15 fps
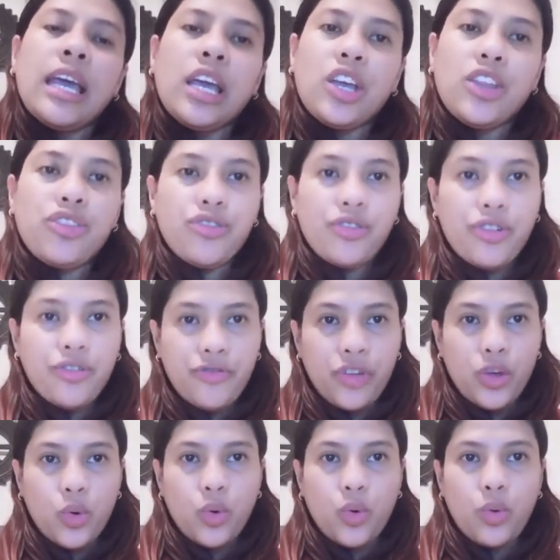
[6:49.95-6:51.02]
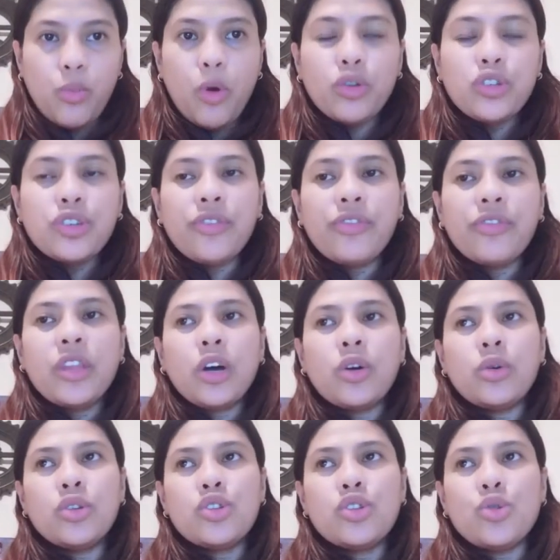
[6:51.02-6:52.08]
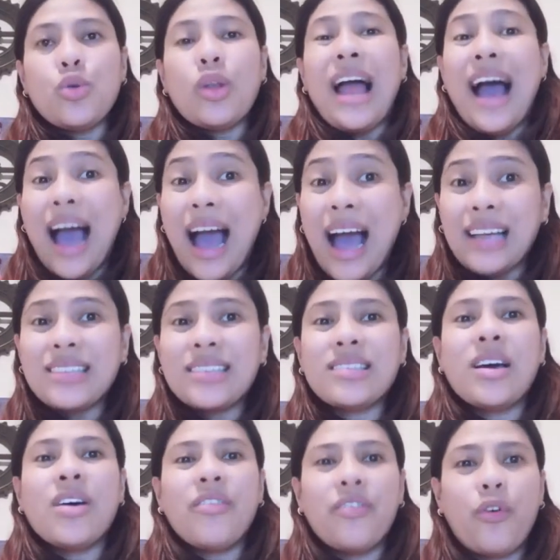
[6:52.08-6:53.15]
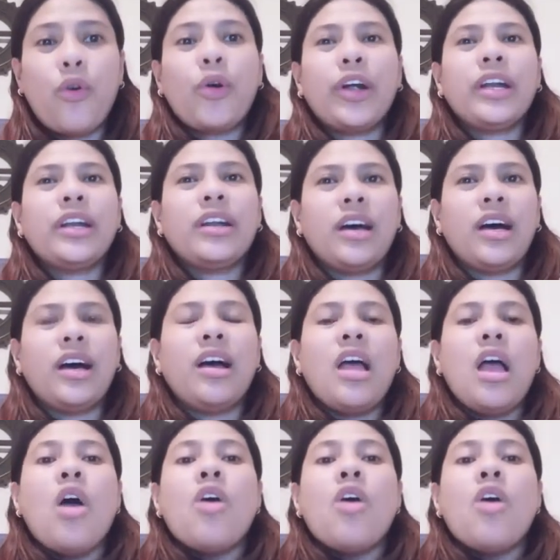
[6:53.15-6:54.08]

interview, most of the consul asked for the